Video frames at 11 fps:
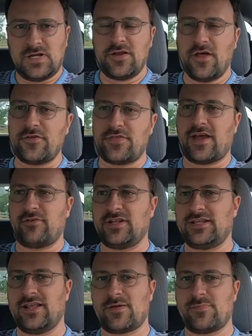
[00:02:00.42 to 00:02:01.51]
another thing I
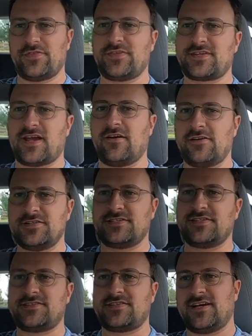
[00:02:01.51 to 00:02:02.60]
really like about this car is it